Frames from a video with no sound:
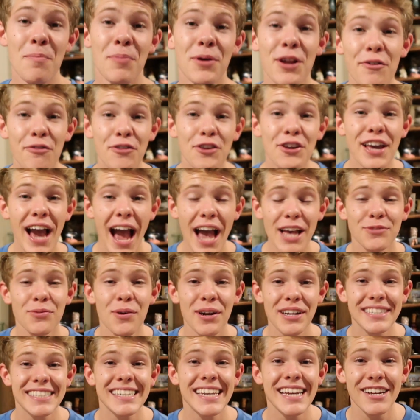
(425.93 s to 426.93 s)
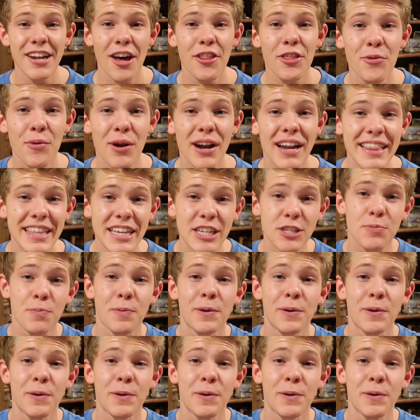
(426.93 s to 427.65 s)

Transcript: But if you guys want to see another one of these,